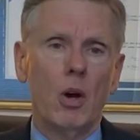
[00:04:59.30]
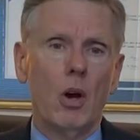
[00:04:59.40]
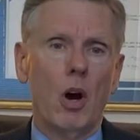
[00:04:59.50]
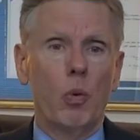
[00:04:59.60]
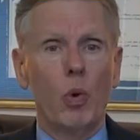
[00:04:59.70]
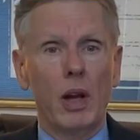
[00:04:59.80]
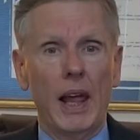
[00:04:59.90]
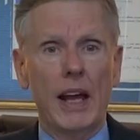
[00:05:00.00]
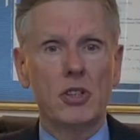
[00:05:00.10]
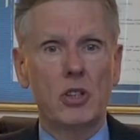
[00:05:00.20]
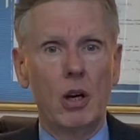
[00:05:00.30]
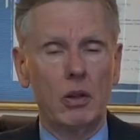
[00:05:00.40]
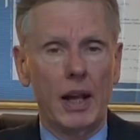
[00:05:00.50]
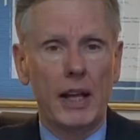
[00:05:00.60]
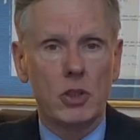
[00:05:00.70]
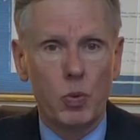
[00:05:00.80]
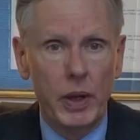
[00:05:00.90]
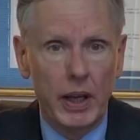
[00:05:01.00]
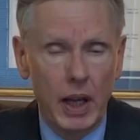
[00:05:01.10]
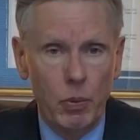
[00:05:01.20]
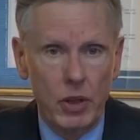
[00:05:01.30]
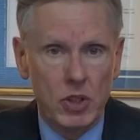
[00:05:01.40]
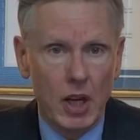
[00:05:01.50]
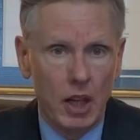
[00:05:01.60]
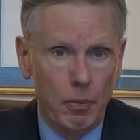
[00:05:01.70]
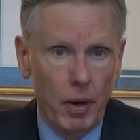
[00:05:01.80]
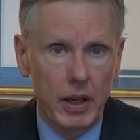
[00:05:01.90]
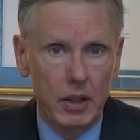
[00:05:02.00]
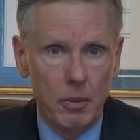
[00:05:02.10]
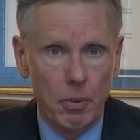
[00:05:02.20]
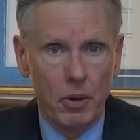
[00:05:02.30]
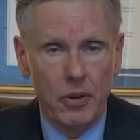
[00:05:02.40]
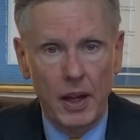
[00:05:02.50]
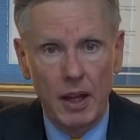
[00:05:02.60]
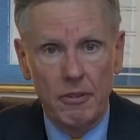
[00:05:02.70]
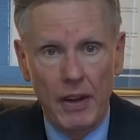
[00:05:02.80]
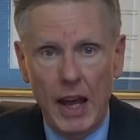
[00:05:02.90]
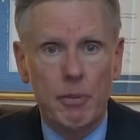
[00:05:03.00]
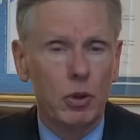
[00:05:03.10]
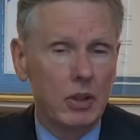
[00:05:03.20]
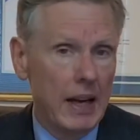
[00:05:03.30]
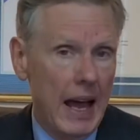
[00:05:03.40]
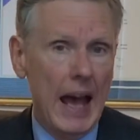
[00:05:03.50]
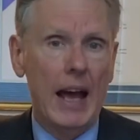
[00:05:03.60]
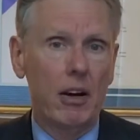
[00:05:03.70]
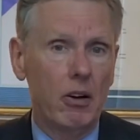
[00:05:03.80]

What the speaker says: On one last note, last weekend we celebrated the birthday of Hamilton Hatter.